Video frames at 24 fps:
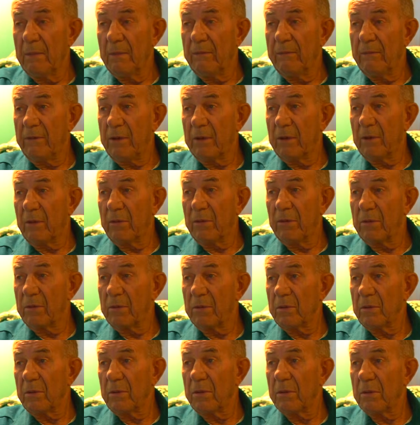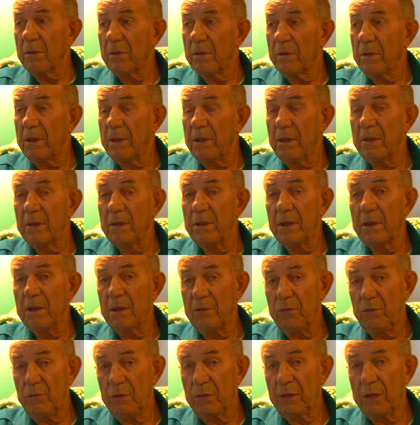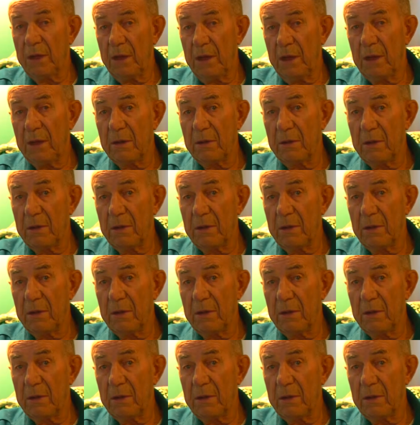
Vaco says, no. He says, yes, you can.